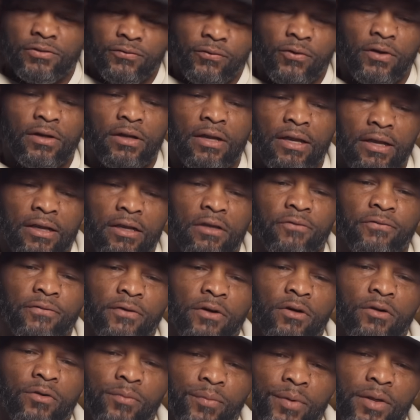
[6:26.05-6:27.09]
for the
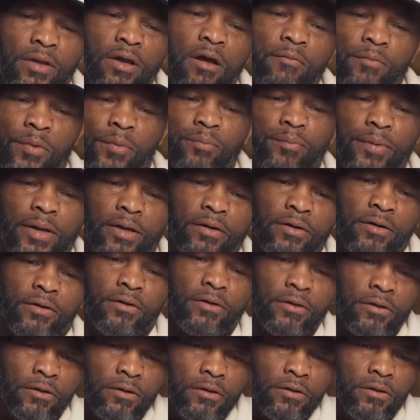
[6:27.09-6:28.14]
NFL to become a better,
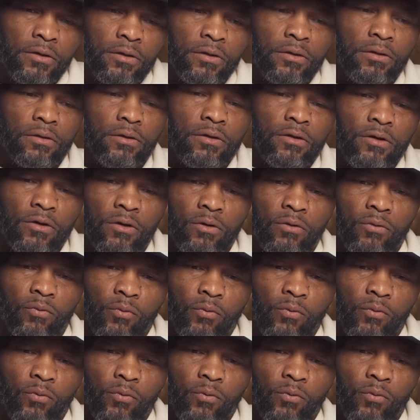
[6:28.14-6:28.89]
you know,